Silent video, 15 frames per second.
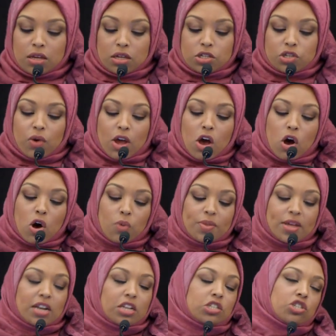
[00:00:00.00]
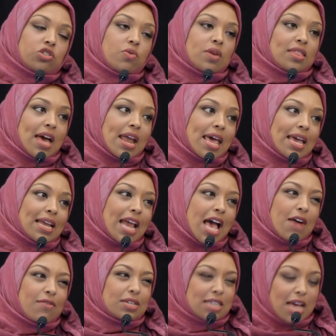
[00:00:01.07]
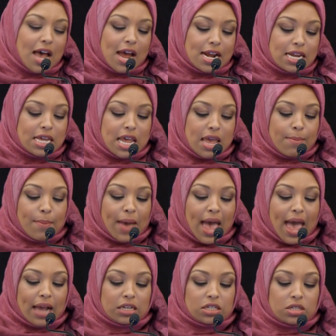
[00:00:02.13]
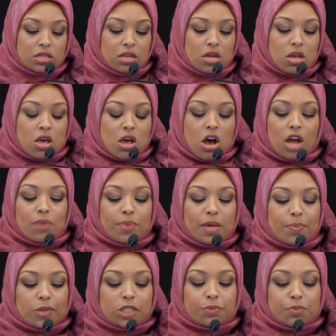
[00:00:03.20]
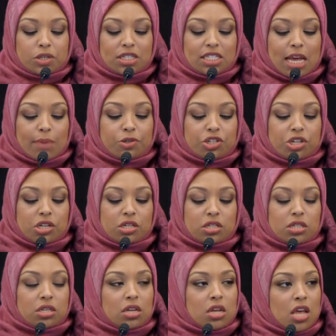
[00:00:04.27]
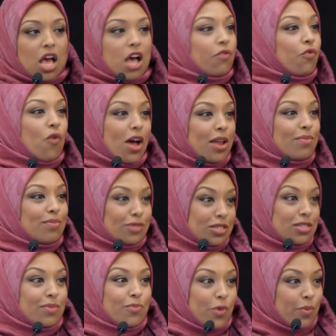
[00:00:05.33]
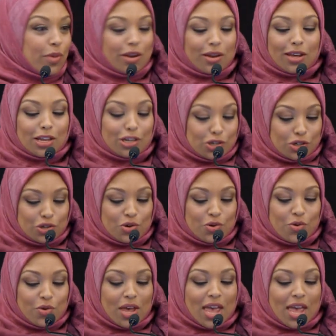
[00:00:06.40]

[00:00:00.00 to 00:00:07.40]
So I hope that in doing that I can have a tiny impact on people's perceptions of what Muslim women can do